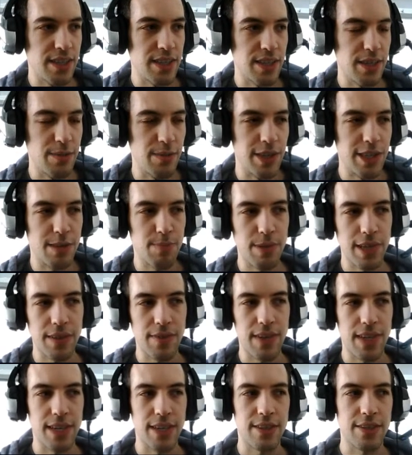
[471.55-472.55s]
you want to split
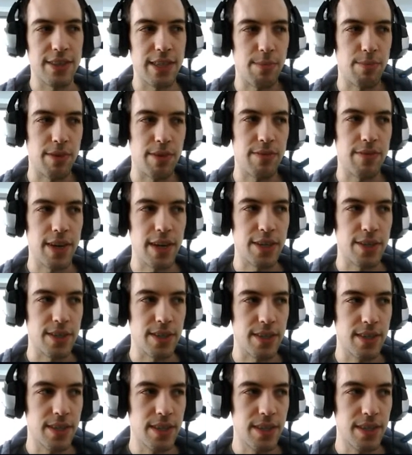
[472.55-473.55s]
that into separate
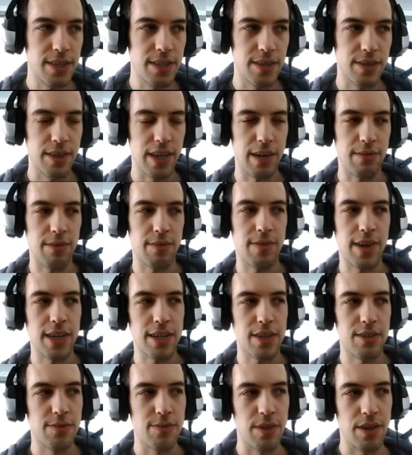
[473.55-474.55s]
functions. So you have a
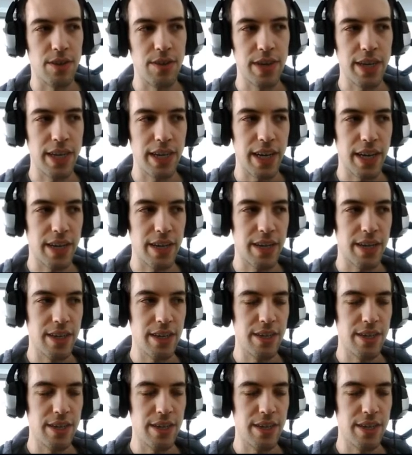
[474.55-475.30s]
function for loading data.